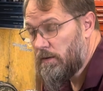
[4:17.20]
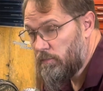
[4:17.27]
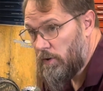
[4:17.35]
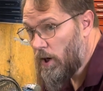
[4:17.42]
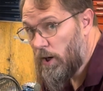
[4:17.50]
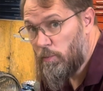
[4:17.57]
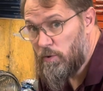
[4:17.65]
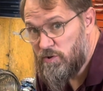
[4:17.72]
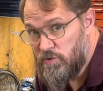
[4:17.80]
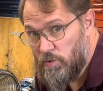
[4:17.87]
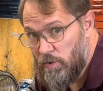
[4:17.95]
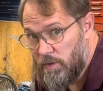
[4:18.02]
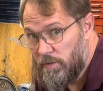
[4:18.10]
hardware
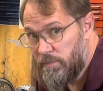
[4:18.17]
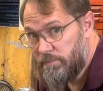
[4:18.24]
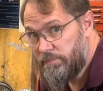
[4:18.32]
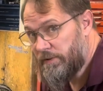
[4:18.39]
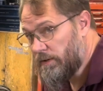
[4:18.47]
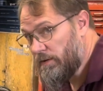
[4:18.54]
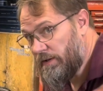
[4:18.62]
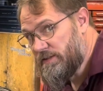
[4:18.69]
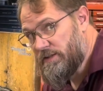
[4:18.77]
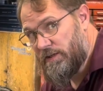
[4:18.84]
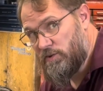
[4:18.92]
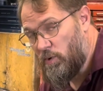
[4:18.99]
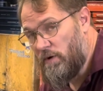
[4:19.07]
store, you know, that's
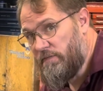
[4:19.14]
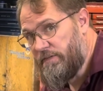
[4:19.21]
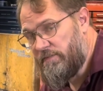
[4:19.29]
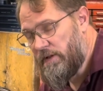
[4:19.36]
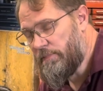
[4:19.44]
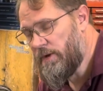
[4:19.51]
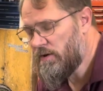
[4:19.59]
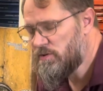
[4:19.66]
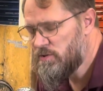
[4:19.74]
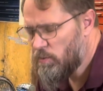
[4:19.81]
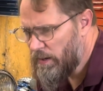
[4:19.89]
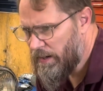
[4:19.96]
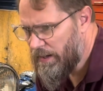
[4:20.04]
like 12, 15 miles
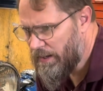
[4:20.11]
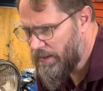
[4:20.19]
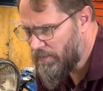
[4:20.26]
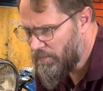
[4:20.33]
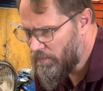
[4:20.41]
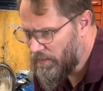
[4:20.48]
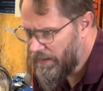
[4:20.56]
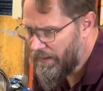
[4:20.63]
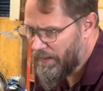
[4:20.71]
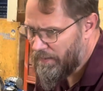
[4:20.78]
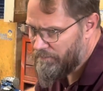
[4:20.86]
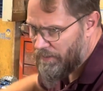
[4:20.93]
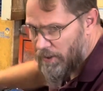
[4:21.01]
away, or I
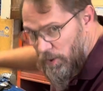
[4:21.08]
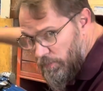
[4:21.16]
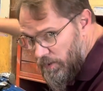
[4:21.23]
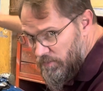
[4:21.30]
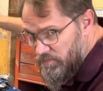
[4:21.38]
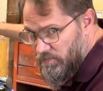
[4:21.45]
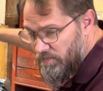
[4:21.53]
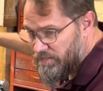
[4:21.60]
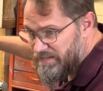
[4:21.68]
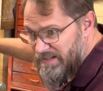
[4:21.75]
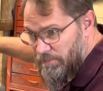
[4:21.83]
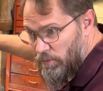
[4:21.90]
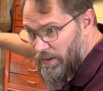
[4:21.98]
have auto parts stores
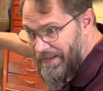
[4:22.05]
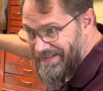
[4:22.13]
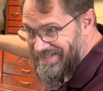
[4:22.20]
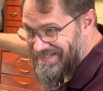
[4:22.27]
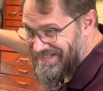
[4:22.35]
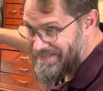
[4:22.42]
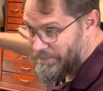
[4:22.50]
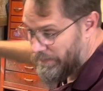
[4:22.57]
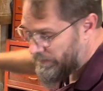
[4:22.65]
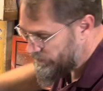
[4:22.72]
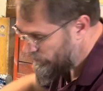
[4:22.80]
that are more like 6 miles